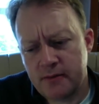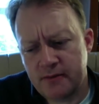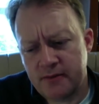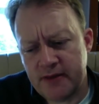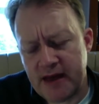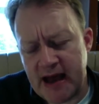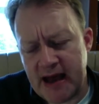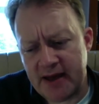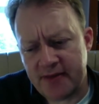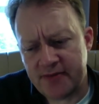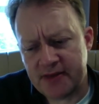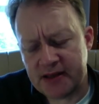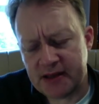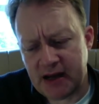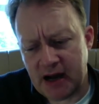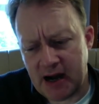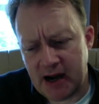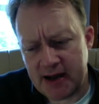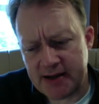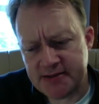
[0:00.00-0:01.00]
that the
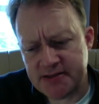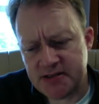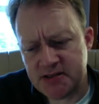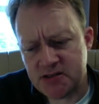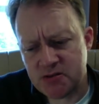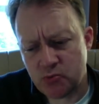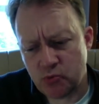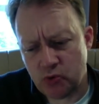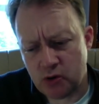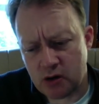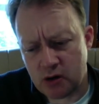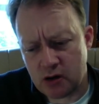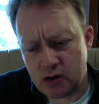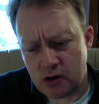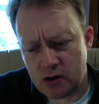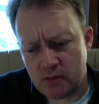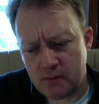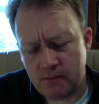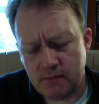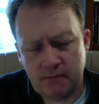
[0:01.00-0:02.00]
gods
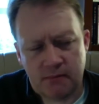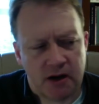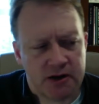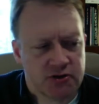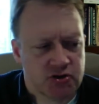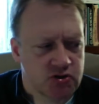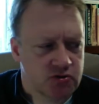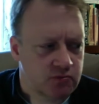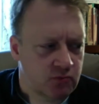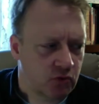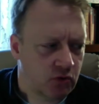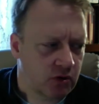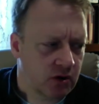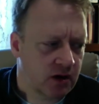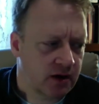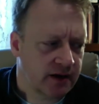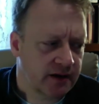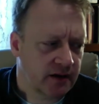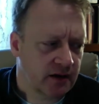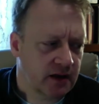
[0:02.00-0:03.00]
were much
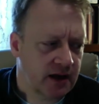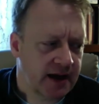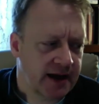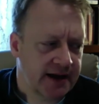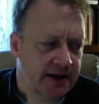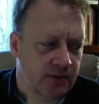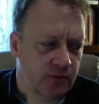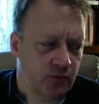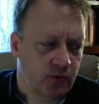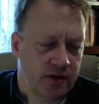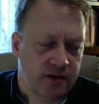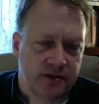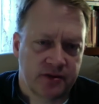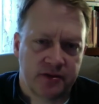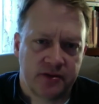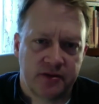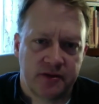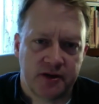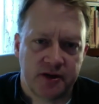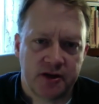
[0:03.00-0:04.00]
more in line with
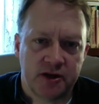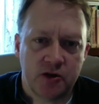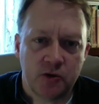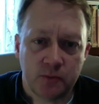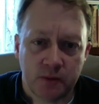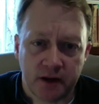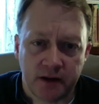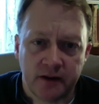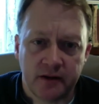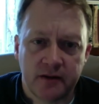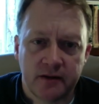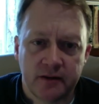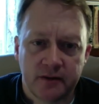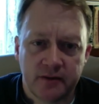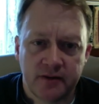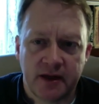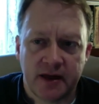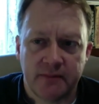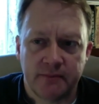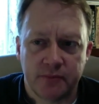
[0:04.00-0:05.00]
the human
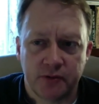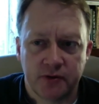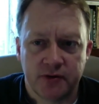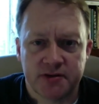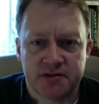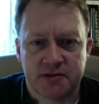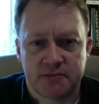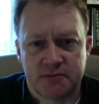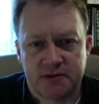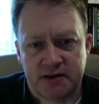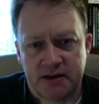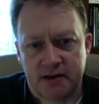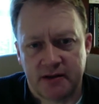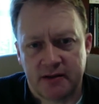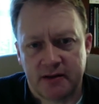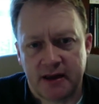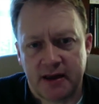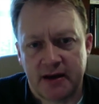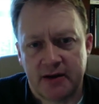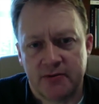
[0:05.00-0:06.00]
than Buddhism did.
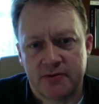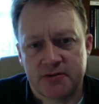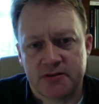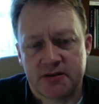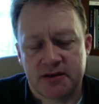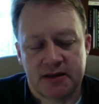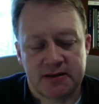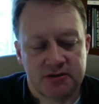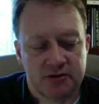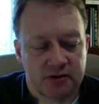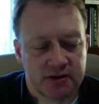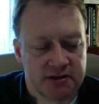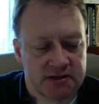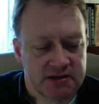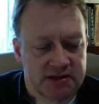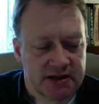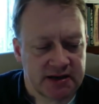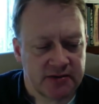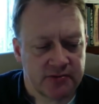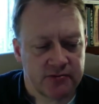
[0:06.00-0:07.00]
And it was, as you can
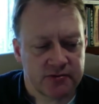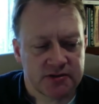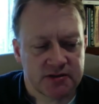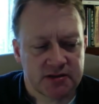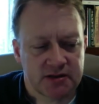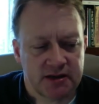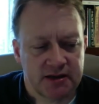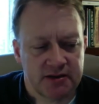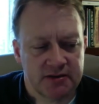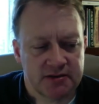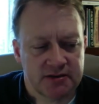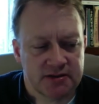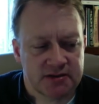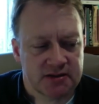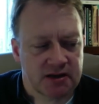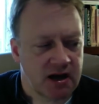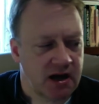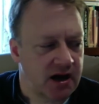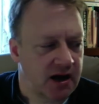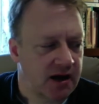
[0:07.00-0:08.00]
see, it's